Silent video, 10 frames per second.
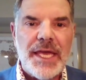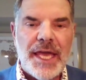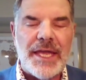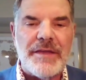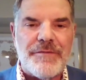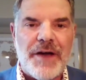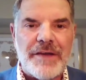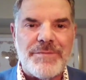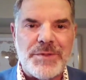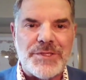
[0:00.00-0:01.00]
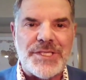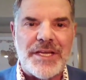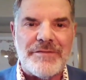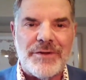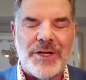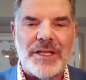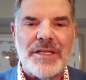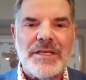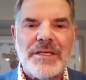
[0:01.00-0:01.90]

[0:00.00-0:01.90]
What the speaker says: 85% of all